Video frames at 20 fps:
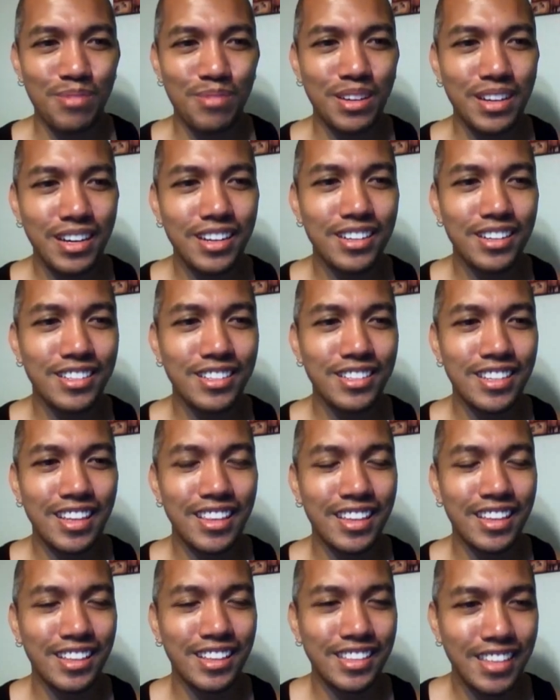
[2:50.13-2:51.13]
because
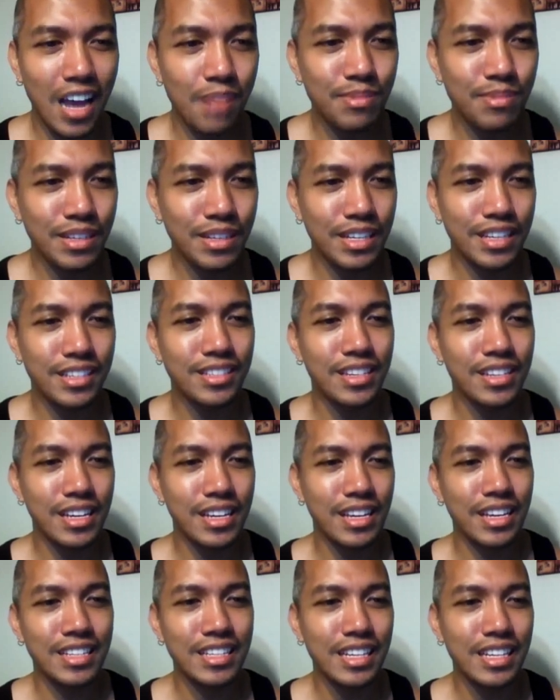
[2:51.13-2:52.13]
the topic is
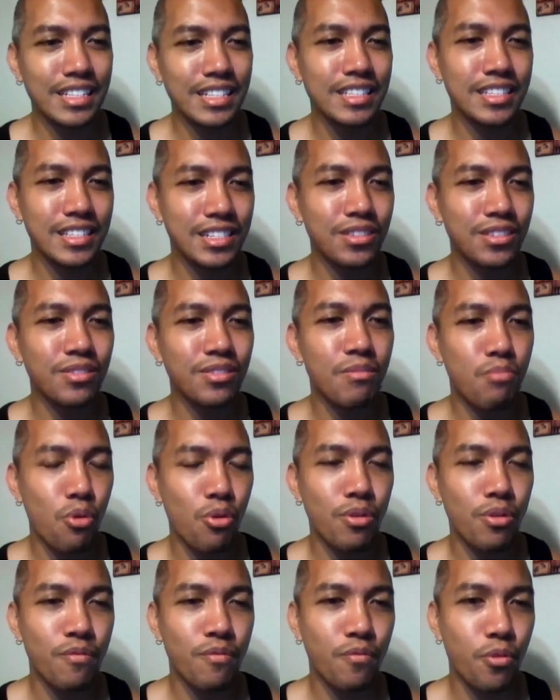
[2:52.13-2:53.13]
it still
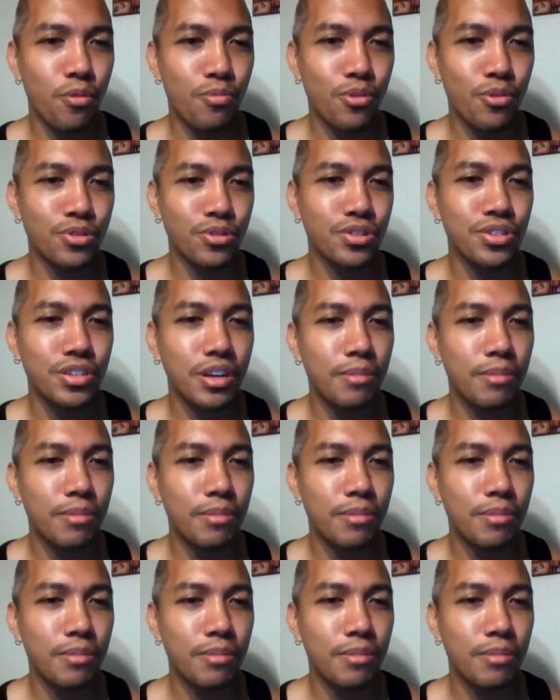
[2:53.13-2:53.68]
important for a person